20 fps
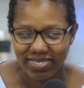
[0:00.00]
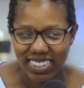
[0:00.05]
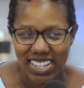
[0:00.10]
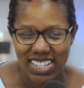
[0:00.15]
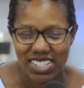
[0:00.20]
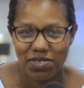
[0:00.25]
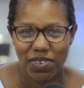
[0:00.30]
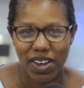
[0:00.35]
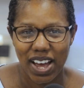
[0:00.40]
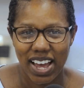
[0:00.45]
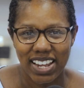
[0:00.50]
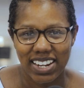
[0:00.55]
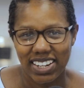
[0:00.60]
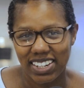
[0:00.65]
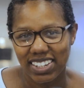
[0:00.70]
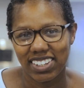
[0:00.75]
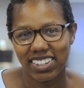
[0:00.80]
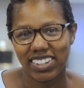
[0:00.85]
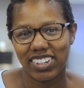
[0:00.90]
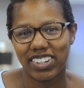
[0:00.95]
it's
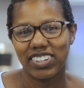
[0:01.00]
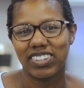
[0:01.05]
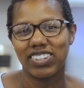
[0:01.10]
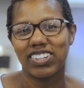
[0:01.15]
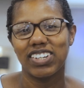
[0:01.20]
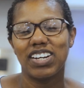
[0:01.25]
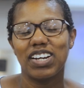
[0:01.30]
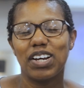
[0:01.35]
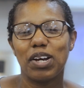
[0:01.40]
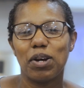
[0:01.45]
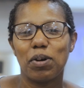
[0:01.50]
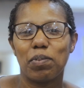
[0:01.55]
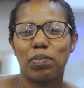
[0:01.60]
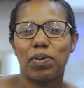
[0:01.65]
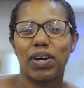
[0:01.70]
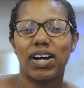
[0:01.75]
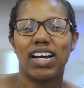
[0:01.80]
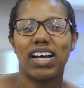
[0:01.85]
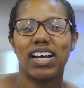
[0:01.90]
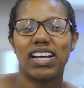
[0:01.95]
fine,
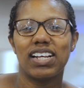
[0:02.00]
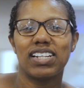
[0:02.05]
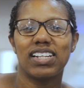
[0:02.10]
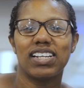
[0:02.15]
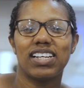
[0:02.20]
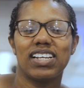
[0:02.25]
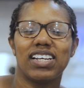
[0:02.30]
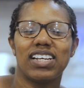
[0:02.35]
but